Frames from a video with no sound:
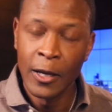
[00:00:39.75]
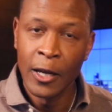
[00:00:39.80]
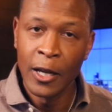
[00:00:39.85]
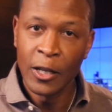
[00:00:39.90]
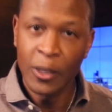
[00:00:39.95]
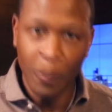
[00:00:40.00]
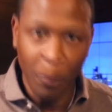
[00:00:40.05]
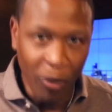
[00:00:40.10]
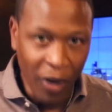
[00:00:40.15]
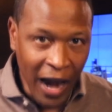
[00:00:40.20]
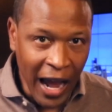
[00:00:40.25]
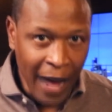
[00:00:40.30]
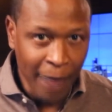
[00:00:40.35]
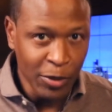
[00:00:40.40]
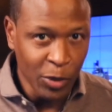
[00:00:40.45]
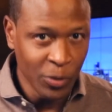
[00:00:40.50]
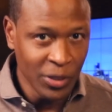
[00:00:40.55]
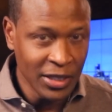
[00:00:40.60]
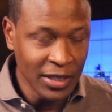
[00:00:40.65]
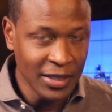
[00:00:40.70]
The problem
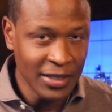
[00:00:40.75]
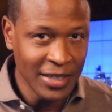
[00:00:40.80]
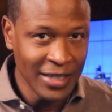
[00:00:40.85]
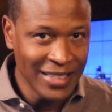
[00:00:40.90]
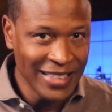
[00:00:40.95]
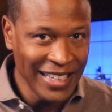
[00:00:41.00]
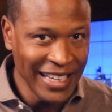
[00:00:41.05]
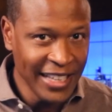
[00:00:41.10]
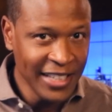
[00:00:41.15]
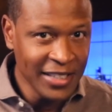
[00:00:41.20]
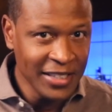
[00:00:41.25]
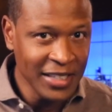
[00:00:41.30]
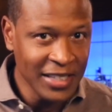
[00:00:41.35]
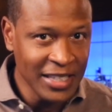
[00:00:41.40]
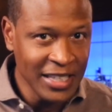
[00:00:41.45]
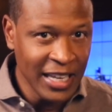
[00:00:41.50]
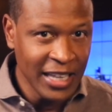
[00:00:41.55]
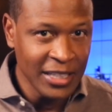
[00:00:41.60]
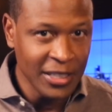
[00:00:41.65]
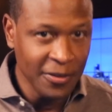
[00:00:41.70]
with this is each
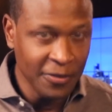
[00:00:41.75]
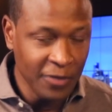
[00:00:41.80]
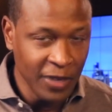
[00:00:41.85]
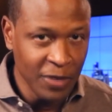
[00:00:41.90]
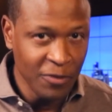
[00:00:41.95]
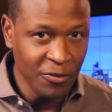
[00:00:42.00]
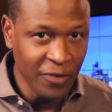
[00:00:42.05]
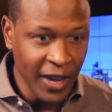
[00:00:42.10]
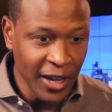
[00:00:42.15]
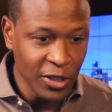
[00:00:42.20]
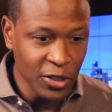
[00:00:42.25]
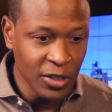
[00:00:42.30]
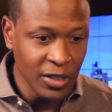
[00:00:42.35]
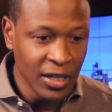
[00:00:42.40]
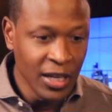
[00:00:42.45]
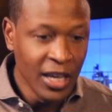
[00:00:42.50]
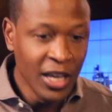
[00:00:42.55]
successive infection,